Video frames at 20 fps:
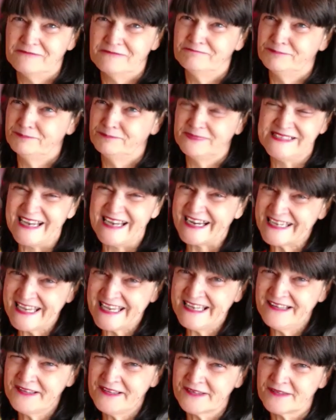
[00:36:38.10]

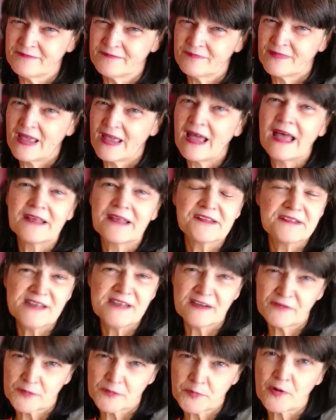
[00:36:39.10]
decades, has
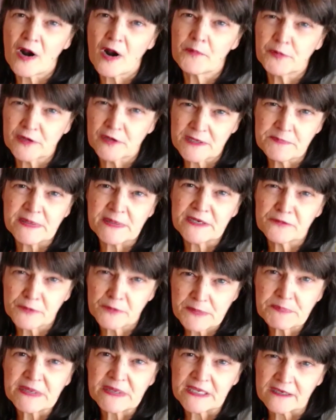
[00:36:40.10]
never properly been
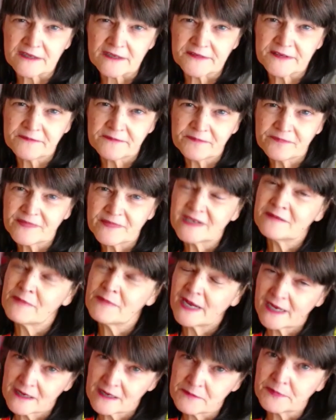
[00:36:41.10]
repealed, in my
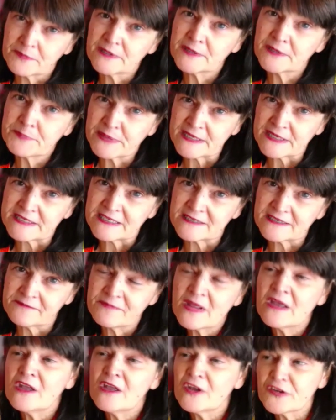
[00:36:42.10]
humble opinion.
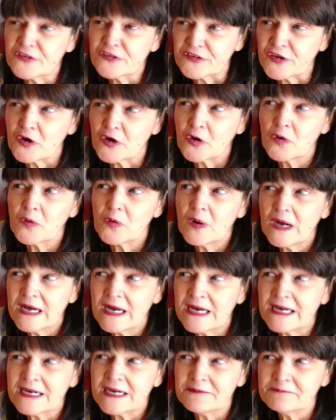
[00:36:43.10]
So
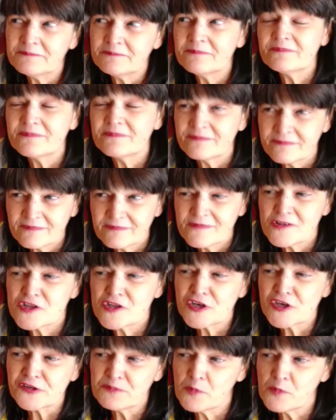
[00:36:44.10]

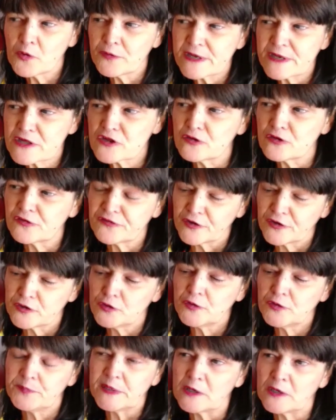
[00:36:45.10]
just more issues for you
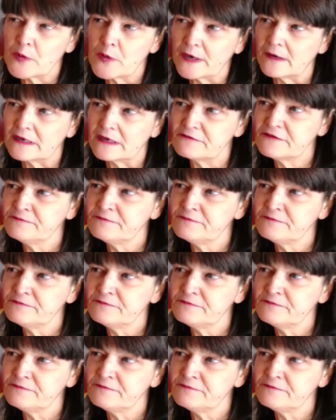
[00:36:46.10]
to be aware of.